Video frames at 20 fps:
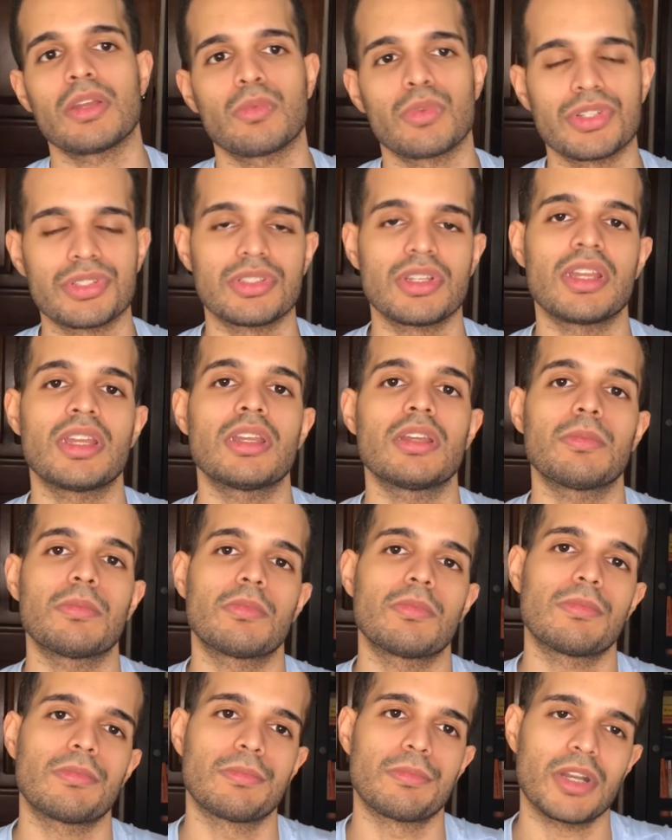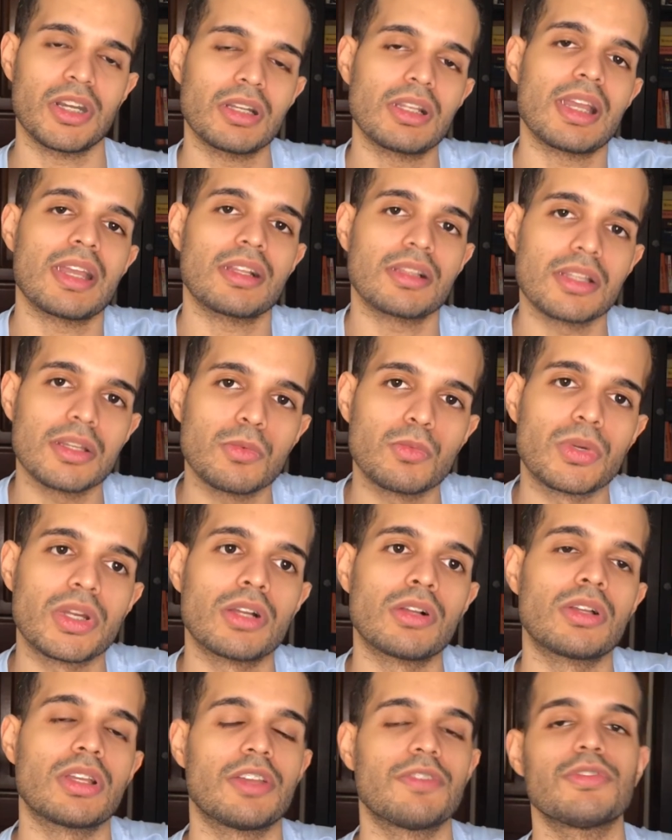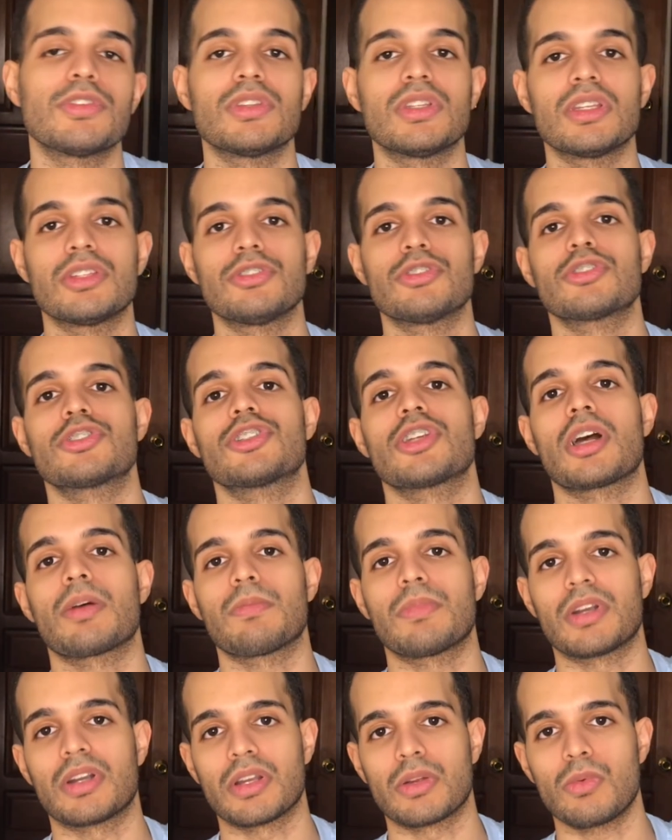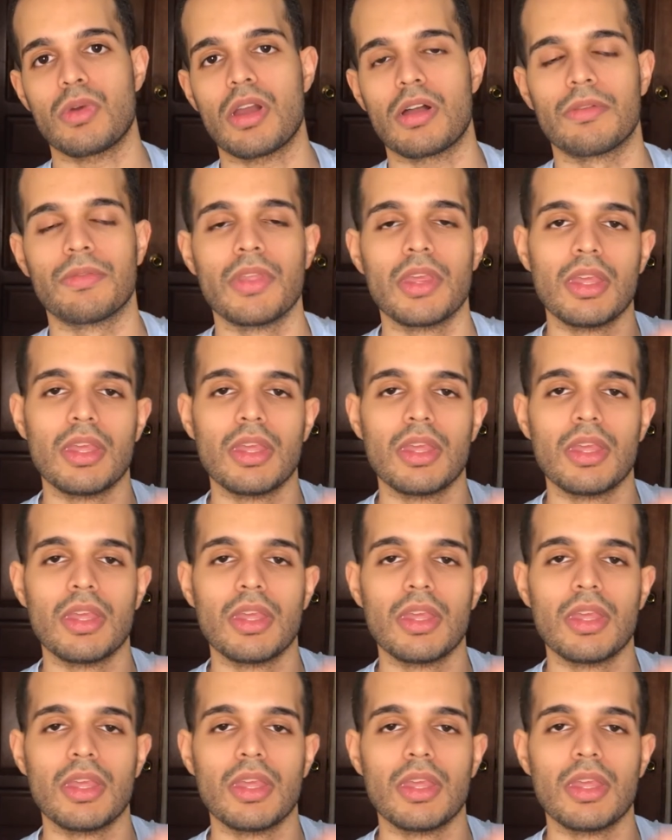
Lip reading: which they very likely will if you did your job very well.